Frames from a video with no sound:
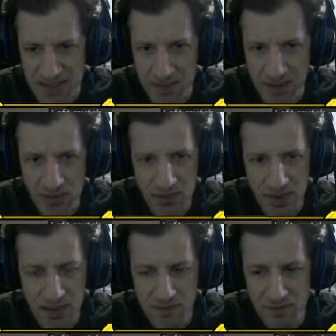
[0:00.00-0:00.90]
But then you
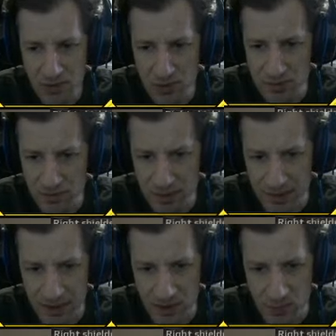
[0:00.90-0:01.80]
kind of look over
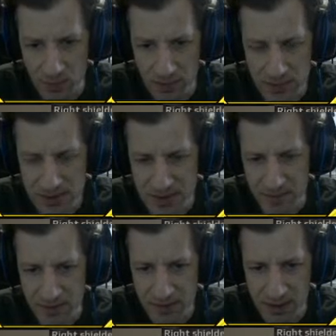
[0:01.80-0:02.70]
and, well, there's
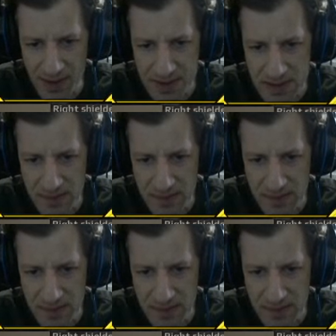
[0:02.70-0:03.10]
different kinds.